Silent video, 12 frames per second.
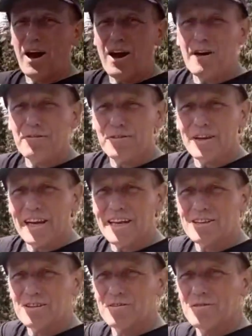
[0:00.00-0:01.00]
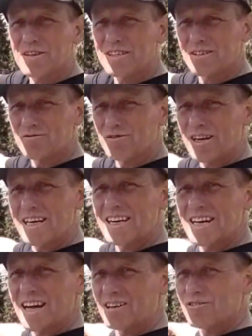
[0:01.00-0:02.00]
half the length of this
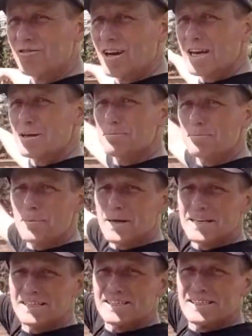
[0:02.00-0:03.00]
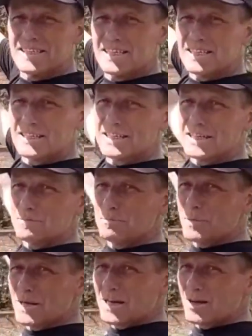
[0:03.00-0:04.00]
arena. Great big silky
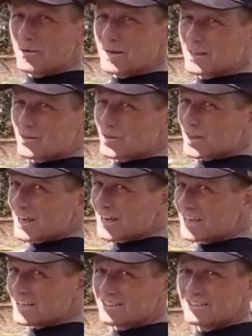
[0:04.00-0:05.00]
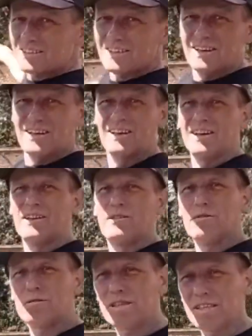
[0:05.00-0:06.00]
billowing things. The
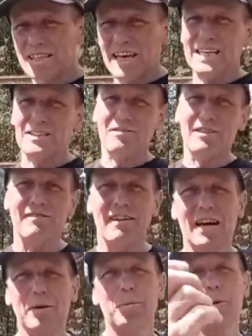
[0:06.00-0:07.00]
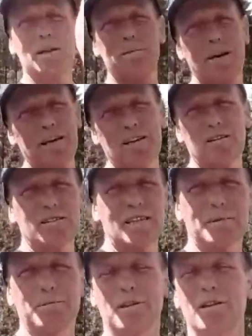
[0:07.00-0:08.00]
horse is cantering around, pulling it, it looks
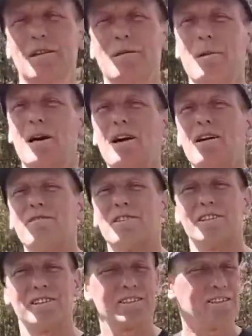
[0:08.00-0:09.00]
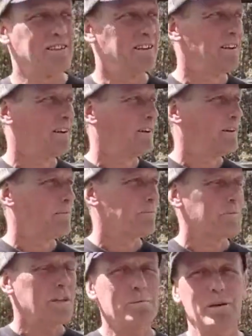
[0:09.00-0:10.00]
absolutely marvelous.
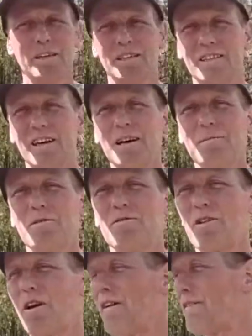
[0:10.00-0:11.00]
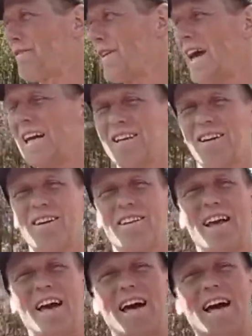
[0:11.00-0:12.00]
And by the time you've got a flag like
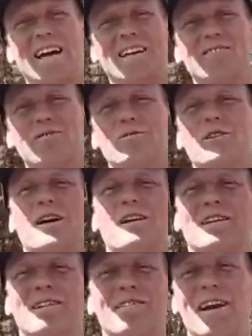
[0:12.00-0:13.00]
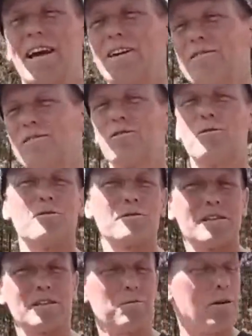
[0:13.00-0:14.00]
that and you're going around and your
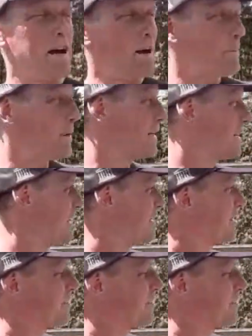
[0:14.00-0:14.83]
horse is quite happily going